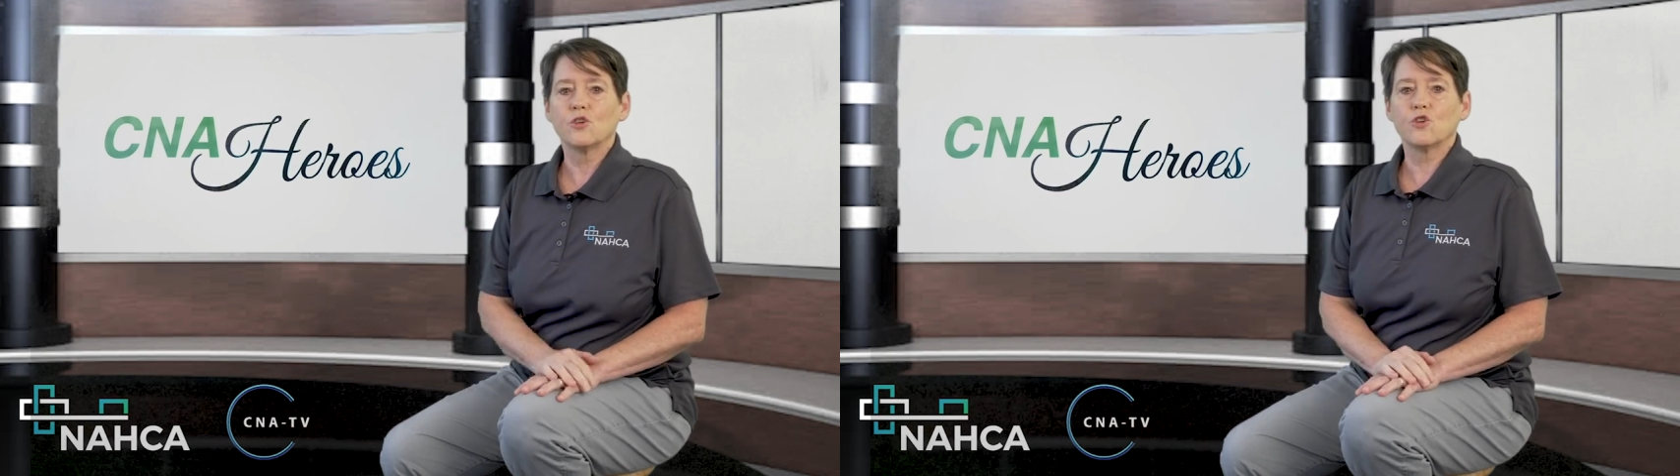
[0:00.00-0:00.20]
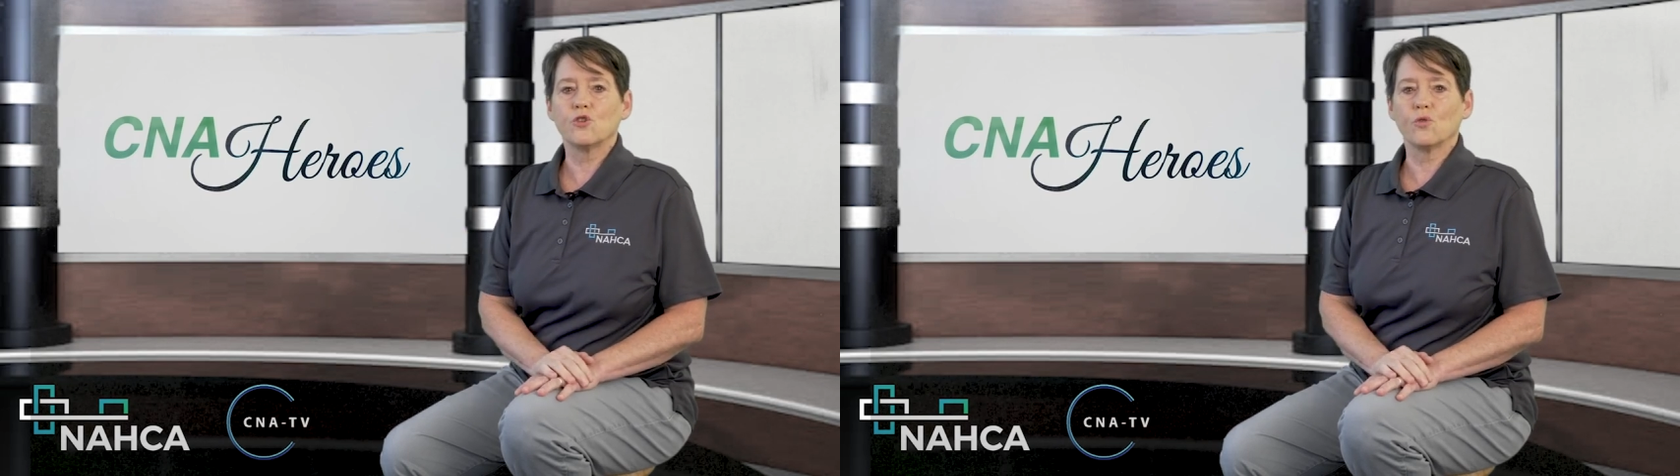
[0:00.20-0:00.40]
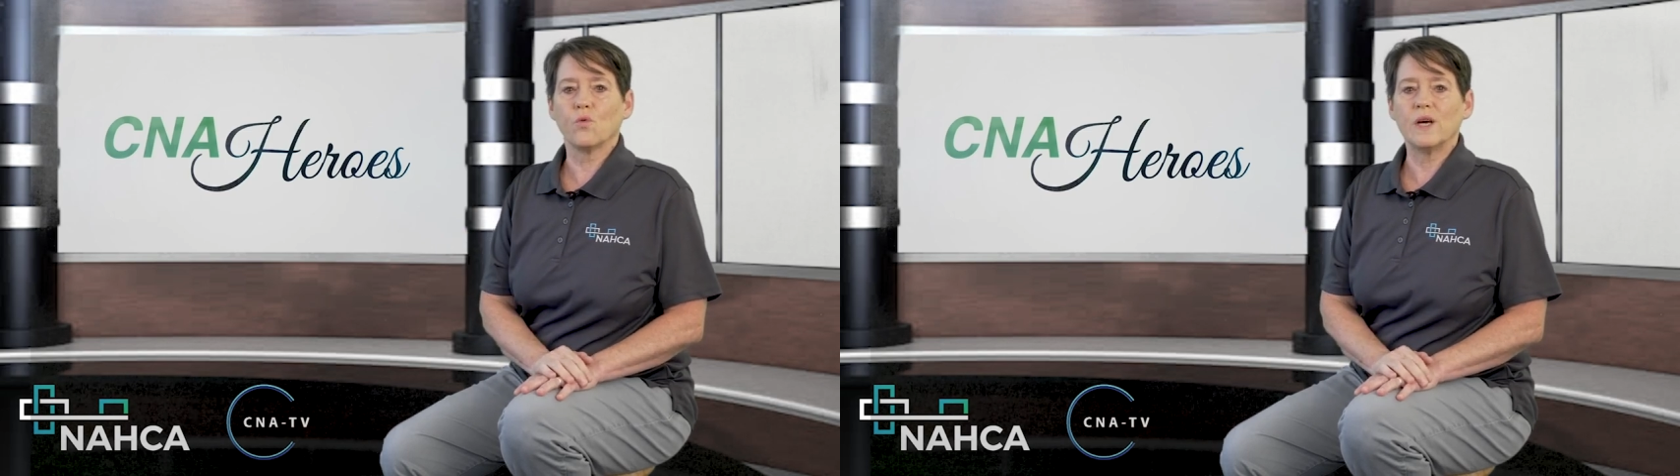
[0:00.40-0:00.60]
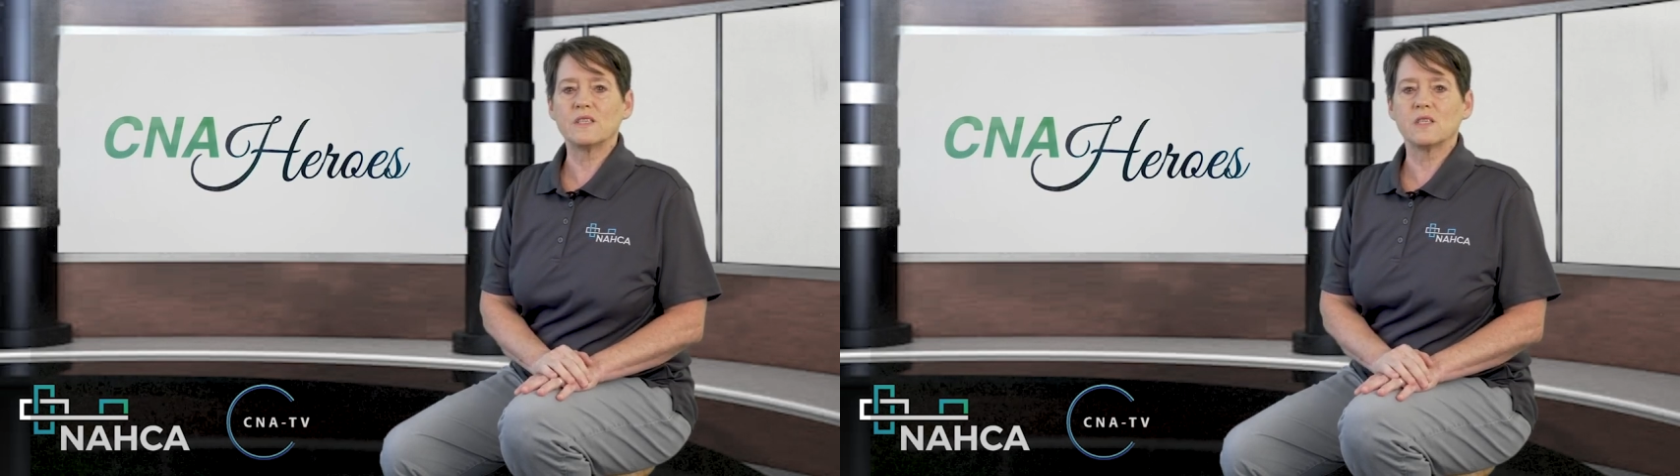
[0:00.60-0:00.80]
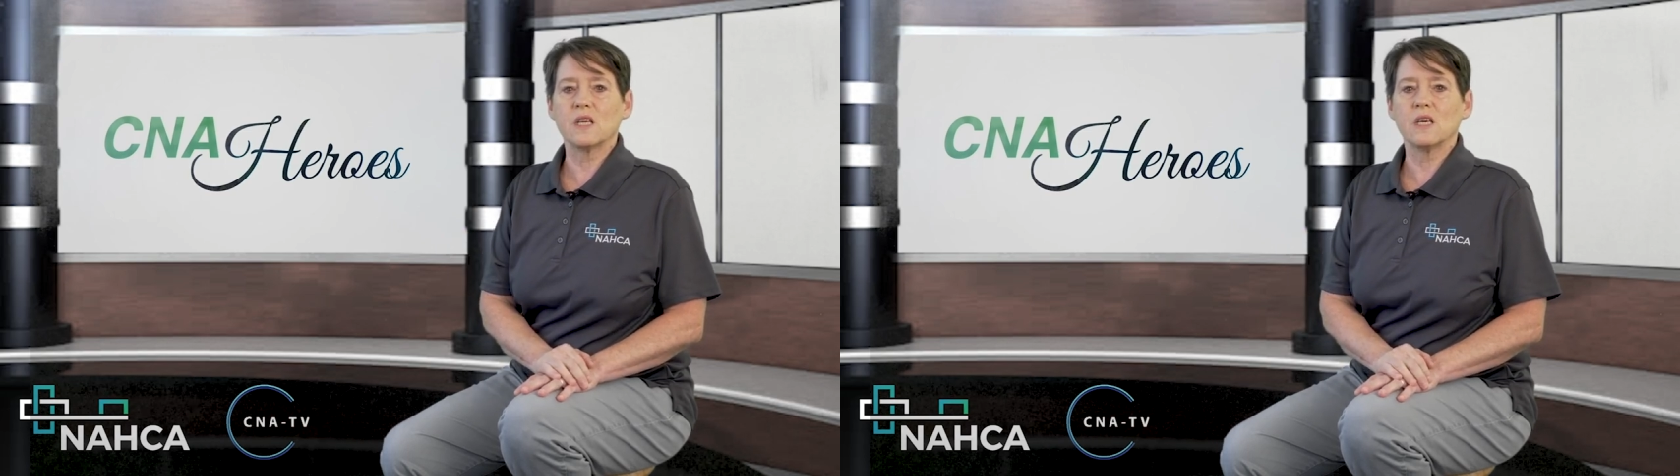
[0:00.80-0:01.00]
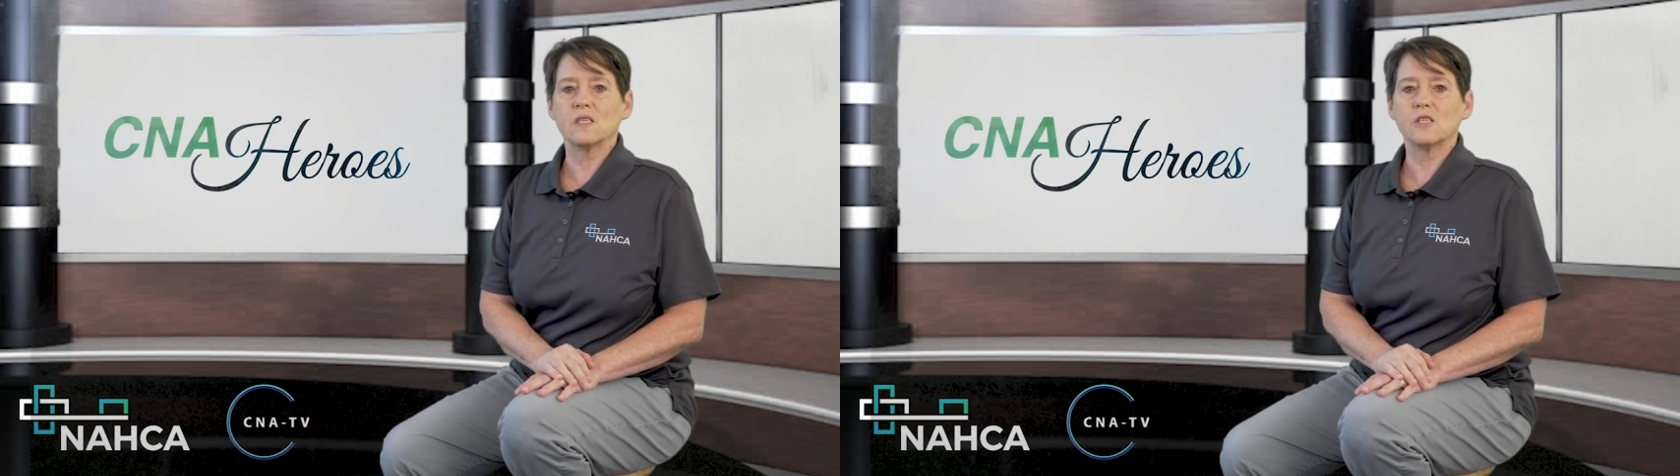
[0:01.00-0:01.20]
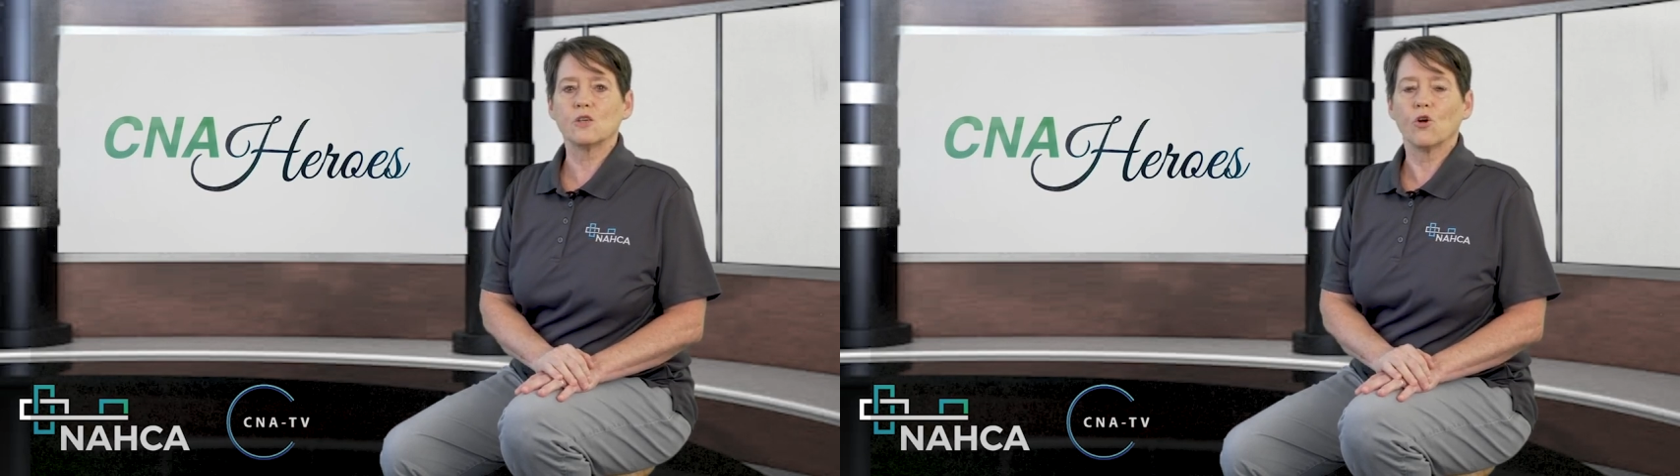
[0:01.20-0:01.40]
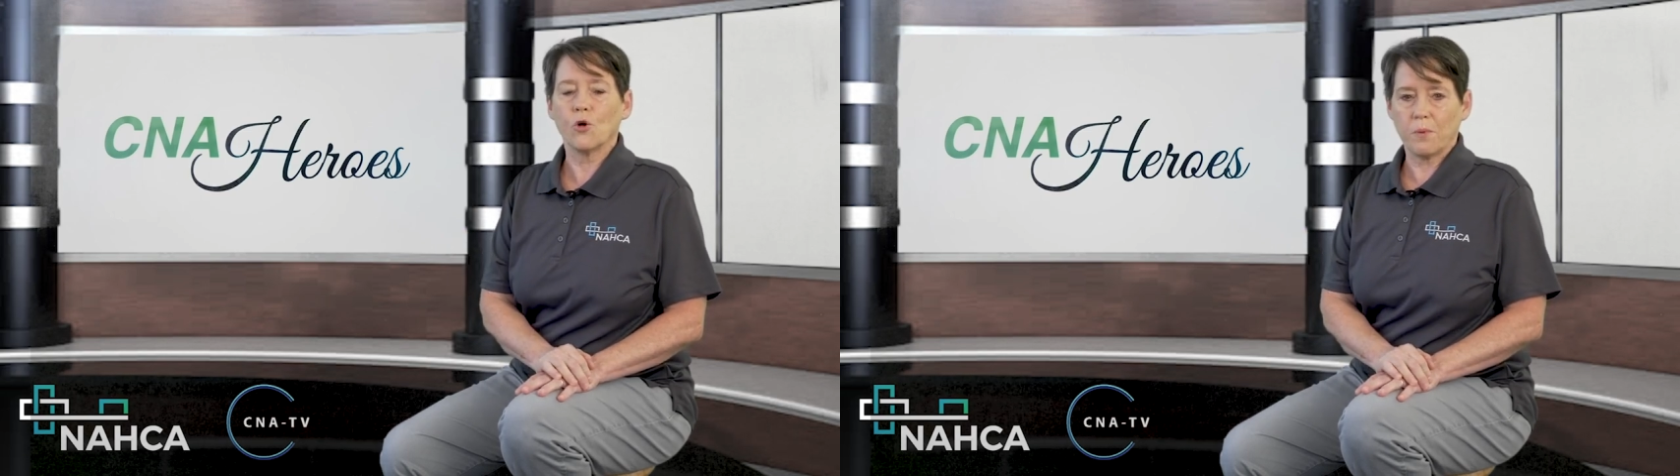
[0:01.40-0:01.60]
to the residents
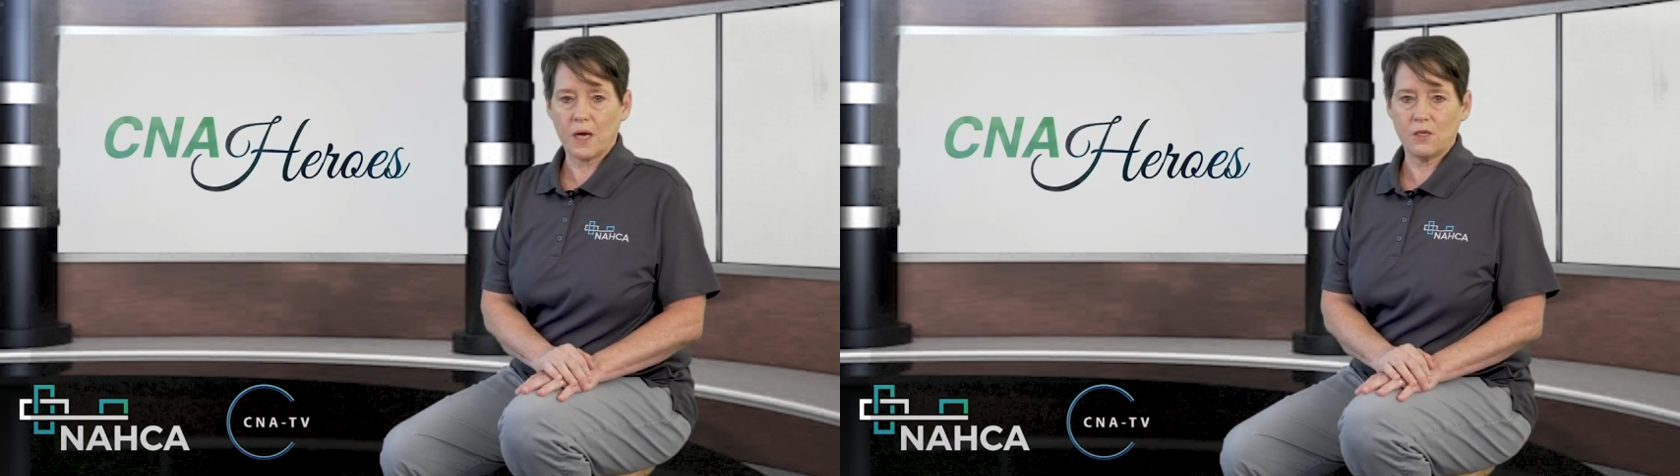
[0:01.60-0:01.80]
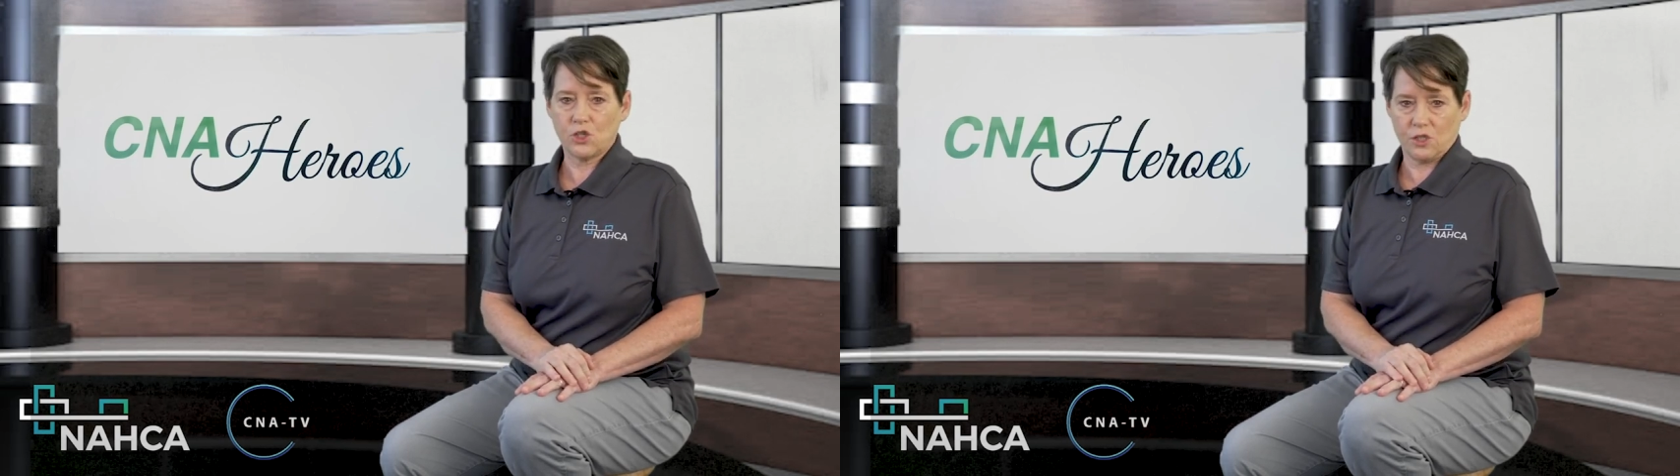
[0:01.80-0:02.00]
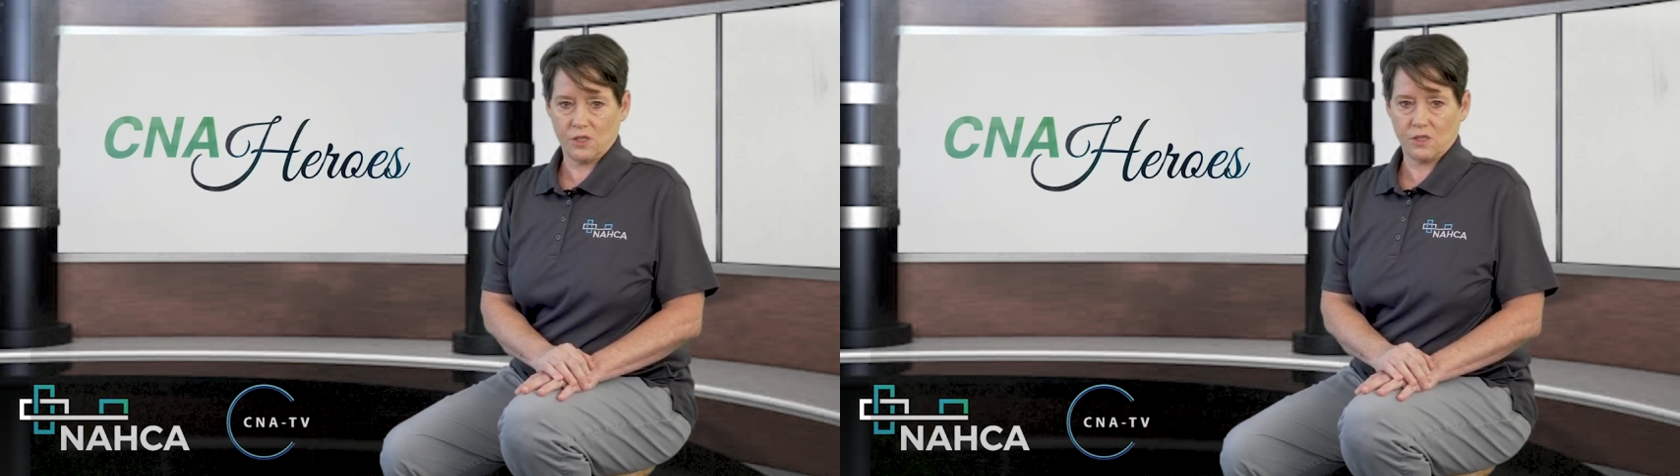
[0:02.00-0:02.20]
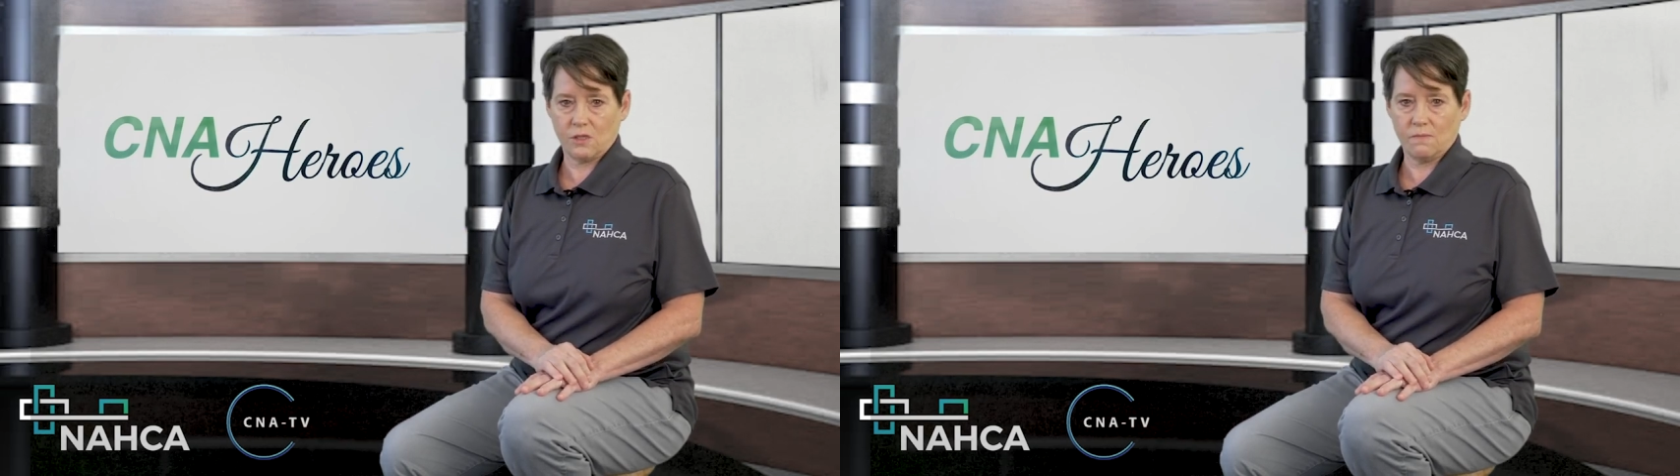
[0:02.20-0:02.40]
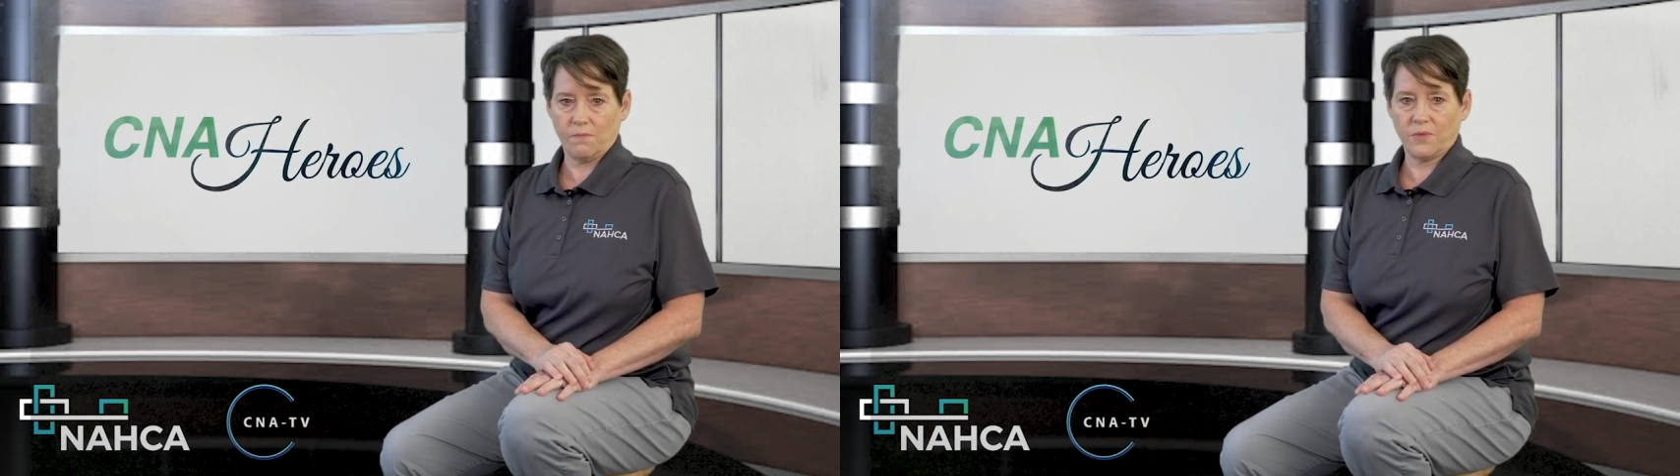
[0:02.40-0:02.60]
or patients.